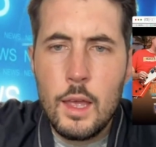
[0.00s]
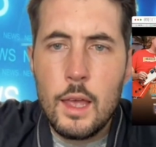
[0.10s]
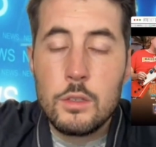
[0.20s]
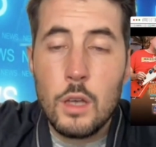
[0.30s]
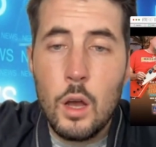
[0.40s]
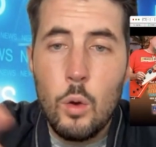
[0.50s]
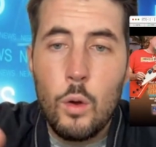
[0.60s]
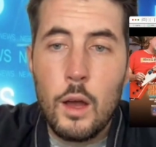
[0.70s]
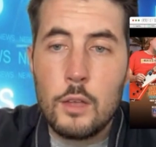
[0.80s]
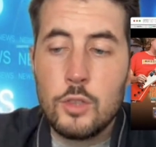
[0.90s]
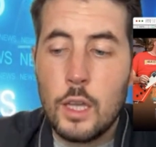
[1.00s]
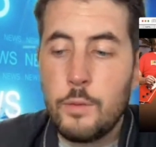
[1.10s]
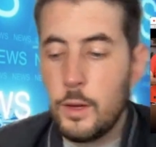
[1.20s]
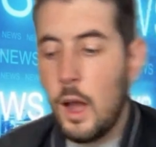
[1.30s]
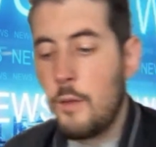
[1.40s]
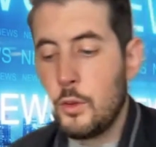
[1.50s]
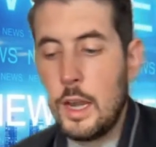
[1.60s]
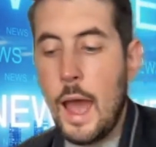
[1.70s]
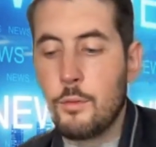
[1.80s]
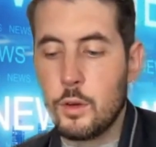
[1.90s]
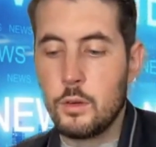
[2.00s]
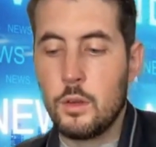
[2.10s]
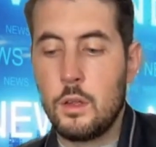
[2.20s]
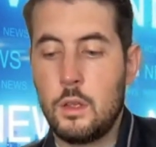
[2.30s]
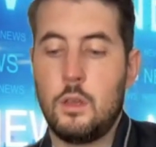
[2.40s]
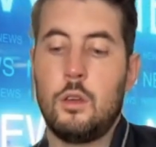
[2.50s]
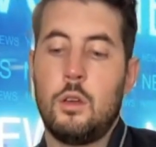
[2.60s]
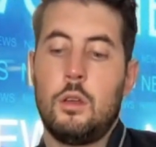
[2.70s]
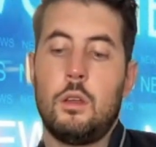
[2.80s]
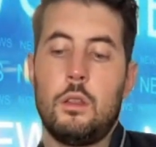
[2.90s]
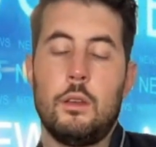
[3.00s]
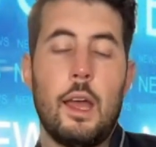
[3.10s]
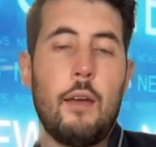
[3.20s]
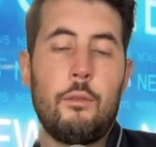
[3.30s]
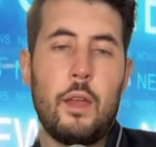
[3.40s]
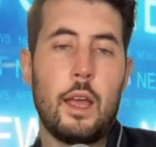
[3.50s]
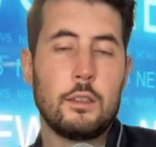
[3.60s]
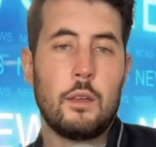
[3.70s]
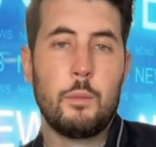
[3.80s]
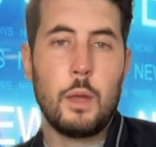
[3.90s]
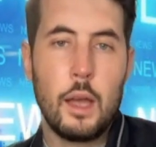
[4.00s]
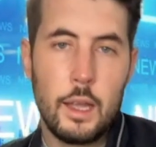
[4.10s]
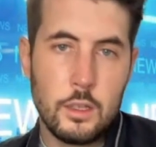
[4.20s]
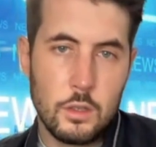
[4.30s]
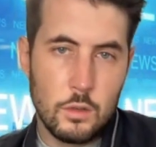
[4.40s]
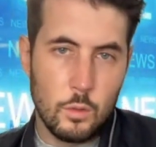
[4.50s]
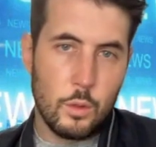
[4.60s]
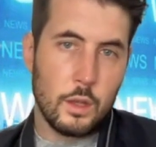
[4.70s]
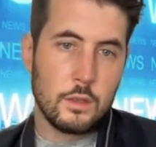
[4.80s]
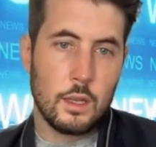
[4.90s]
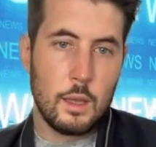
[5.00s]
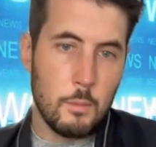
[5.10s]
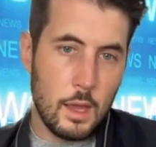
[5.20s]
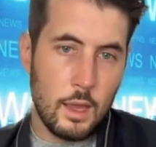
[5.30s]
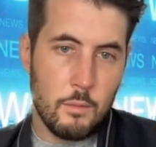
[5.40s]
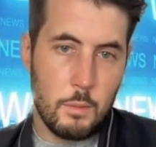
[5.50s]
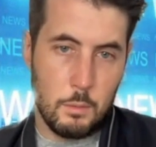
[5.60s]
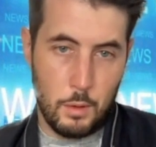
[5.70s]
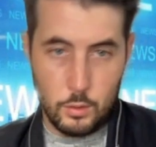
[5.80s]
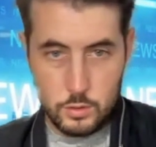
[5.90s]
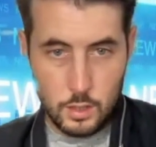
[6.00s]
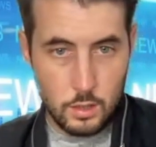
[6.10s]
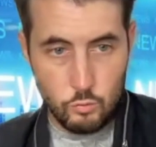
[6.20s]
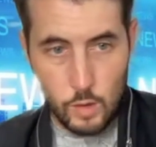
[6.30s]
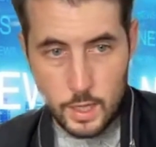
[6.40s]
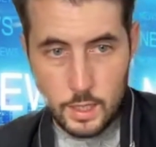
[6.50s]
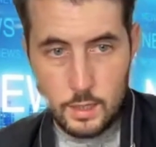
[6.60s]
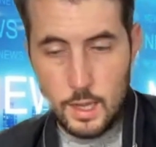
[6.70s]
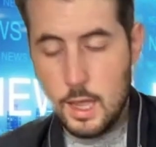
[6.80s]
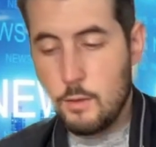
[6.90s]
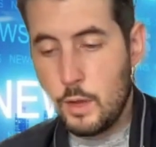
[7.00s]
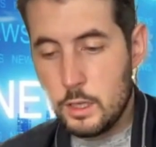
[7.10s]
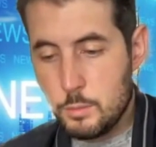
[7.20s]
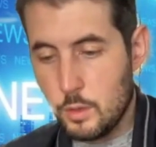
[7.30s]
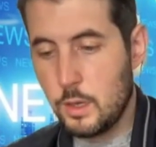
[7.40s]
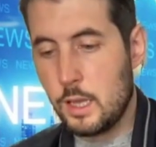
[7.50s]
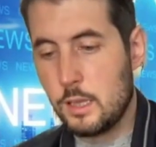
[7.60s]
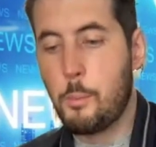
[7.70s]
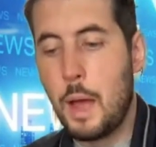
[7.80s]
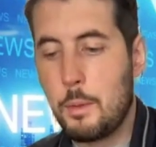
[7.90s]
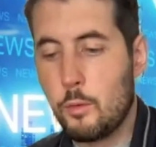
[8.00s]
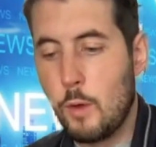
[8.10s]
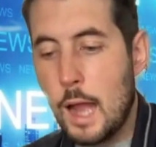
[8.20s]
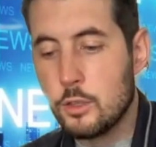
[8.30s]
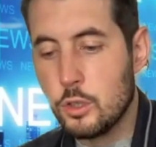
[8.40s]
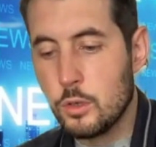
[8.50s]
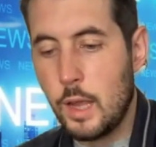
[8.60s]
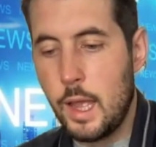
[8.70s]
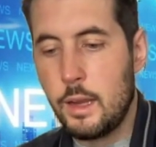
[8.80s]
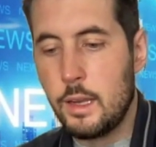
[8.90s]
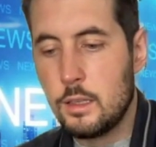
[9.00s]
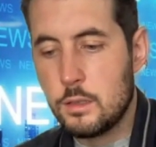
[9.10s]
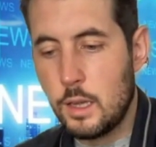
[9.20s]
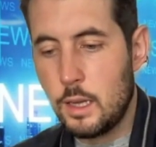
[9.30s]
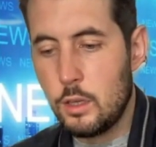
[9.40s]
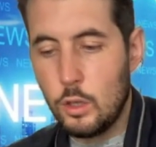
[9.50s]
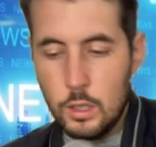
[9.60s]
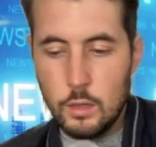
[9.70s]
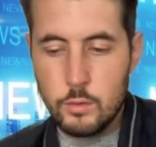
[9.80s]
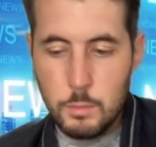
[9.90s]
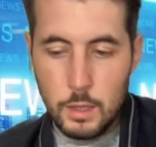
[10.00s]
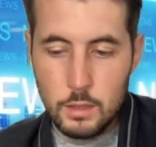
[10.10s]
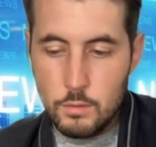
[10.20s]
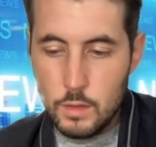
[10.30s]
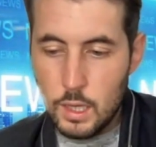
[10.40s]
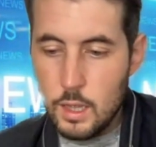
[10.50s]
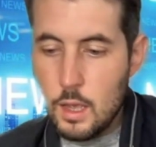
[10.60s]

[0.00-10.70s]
So Jennifer Coffindaffer, the F- ex FBI agent who thinks that he may have been posting on Reddit and Facebook as Papa Roger and Inside Looking, respectively,